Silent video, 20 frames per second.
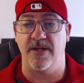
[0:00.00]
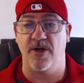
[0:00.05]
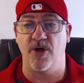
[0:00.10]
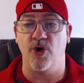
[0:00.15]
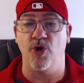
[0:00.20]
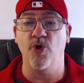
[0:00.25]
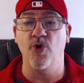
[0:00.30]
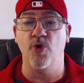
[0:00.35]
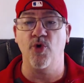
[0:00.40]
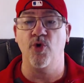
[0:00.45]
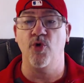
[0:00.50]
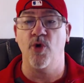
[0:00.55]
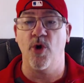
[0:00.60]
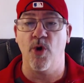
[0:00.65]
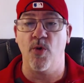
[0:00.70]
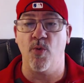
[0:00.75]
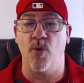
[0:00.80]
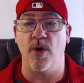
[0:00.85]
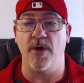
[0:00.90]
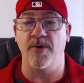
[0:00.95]
Who
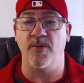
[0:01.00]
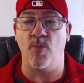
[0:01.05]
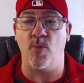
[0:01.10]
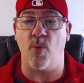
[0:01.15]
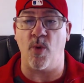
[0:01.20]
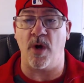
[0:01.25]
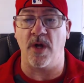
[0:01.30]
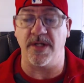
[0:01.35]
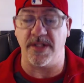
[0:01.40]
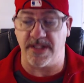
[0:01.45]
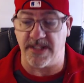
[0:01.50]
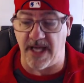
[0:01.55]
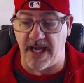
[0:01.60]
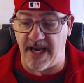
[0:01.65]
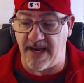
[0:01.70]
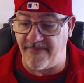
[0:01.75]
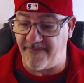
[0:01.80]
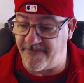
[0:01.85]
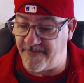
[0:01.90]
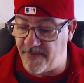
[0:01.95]
wouldn't want
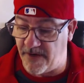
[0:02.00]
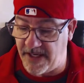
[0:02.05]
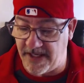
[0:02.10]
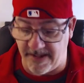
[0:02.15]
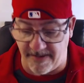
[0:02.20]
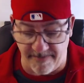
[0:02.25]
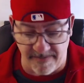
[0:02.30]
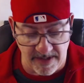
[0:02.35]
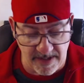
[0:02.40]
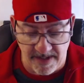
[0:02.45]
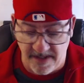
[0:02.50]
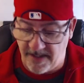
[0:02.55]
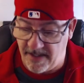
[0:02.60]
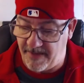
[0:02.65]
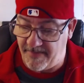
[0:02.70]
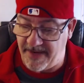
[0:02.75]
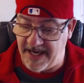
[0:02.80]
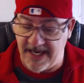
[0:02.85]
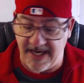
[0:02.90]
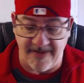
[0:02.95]
time freedom?
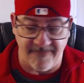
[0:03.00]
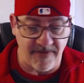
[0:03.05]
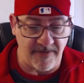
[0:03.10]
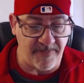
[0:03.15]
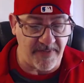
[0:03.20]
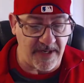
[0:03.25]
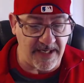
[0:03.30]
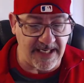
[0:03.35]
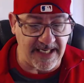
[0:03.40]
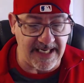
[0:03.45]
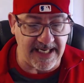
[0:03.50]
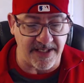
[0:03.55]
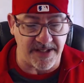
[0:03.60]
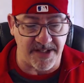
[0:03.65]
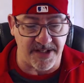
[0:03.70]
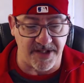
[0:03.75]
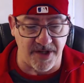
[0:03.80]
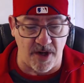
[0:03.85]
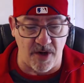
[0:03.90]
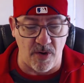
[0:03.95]
Man, everybody gets
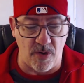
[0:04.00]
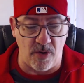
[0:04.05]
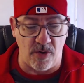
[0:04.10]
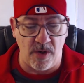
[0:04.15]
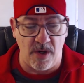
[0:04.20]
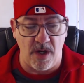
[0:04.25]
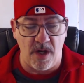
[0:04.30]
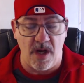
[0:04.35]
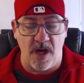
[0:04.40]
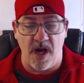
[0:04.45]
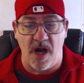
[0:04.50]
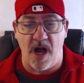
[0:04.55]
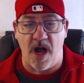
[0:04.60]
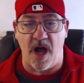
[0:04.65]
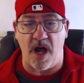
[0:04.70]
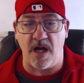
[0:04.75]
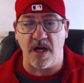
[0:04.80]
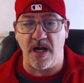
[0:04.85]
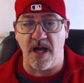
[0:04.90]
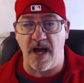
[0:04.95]
so
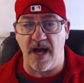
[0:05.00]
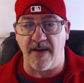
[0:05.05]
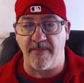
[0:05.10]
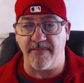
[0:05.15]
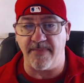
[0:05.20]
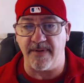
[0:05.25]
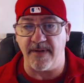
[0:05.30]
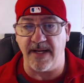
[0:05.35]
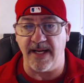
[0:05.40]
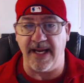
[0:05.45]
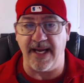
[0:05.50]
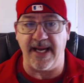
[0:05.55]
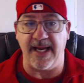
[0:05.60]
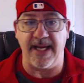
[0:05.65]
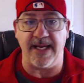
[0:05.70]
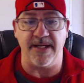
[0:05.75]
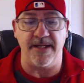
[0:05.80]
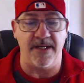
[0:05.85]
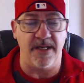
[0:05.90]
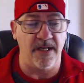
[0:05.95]
hung up
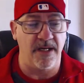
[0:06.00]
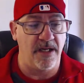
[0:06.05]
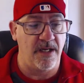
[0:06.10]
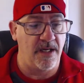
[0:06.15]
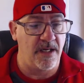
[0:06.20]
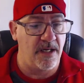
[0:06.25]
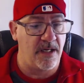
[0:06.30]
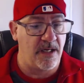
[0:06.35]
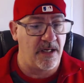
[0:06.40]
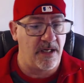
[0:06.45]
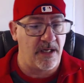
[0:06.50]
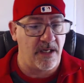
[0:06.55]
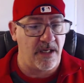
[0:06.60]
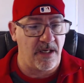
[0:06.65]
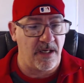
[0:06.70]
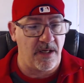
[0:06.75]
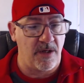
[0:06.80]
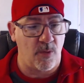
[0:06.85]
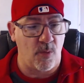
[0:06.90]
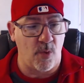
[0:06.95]
in
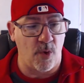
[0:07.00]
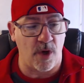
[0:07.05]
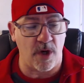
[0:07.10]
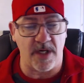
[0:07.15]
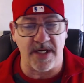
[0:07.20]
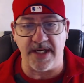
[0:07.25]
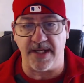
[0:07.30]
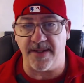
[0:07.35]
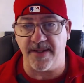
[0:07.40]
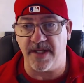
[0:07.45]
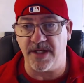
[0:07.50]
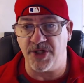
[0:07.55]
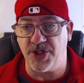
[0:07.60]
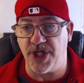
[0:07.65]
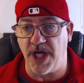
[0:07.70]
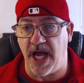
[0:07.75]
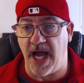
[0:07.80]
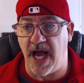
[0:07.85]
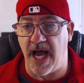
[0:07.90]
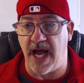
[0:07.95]
working the
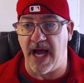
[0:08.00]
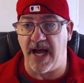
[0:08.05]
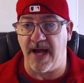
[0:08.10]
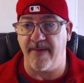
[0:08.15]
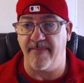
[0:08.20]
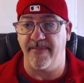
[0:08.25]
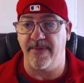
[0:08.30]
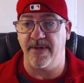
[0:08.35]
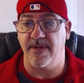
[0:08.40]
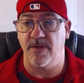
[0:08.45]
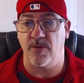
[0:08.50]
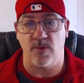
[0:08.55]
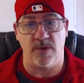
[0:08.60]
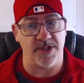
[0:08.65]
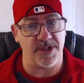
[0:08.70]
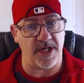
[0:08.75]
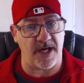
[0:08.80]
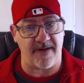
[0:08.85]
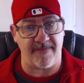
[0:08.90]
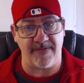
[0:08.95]
job,
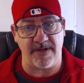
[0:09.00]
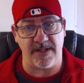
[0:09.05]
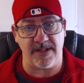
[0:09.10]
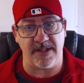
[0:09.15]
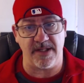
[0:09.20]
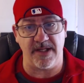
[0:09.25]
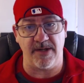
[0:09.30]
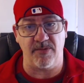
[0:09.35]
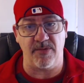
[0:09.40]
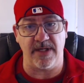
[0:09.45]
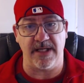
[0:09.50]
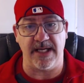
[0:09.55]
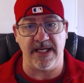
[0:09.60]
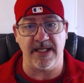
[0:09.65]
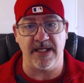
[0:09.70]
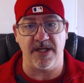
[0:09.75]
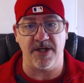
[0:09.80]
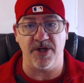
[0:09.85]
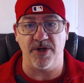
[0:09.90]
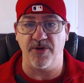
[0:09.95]
which obviously we need
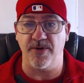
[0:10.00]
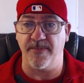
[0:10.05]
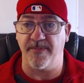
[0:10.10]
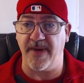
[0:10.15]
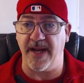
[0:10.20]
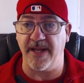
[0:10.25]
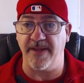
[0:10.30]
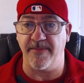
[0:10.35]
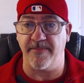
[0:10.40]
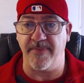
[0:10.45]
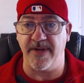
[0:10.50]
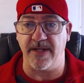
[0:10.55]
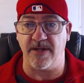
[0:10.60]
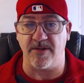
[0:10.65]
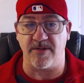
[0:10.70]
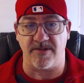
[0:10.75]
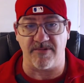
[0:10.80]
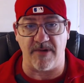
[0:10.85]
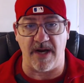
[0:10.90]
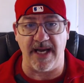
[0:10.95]
to do to pay the
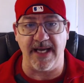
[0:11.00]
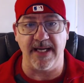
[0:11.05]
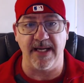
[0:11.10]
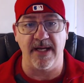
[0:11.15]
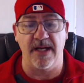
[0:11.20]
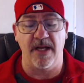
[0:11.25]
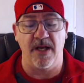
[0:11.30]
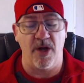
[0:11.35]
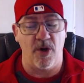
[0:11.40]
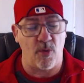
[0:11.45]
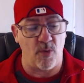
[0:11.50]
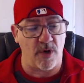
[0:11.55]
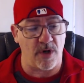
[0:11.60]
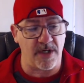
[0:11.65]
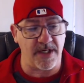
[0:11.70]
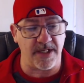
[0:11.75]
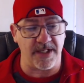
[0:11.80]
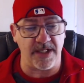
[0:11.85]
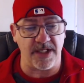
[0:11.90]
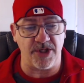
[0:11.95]
bills, right?
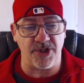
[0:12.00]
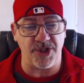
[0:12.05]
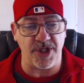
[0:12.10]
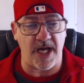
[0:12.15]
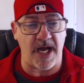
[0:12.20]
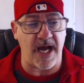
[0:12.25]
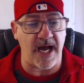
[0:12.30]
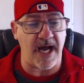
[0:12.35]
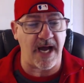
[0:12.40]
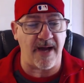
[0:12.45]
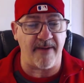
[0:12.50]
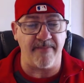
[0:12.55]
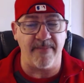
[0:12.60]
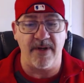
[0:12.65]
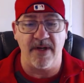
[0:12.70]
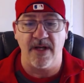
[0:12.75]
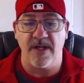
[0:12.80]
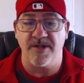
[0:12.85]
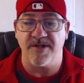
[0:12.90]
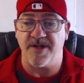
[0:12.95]
Working the job,
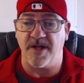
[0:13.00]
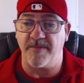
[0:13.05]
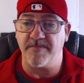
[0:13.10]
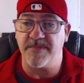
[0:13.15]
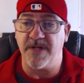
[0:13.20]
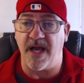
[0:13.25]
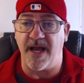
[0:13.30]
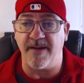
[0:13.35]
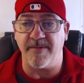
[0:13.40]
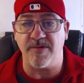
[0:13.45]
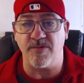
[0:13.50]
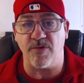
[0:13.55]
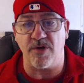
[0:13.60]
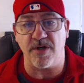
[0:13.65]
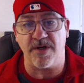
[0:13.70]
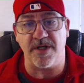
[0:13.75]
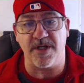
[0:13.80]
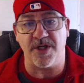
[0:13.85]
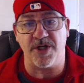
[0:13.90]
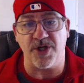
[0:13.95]
sometimes
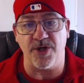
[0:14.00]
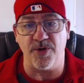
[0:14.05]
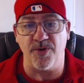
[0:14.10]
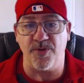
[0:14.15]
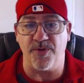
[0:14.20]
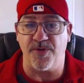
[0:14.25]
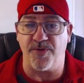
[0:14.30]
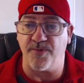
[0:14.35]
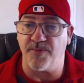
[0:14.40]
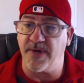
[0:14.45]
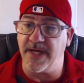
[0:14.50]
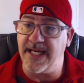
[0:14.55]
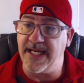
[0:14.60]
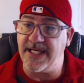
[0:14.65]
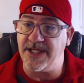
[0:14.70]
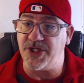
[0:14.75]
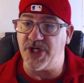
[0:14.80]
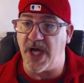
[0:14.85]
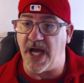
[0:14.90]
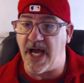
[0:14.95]
working two, three
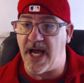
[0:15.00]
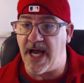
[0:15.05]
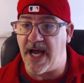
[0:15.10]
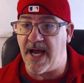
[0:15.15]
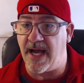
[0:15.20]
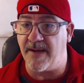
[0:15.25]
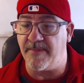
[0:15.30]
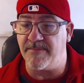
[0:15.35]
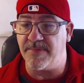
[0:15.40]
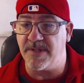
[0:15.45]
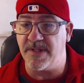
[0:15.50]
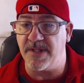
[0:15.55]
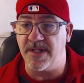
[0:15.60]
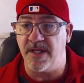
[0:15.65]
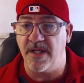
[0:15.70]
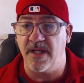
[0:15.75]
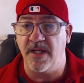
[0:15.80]
jobs,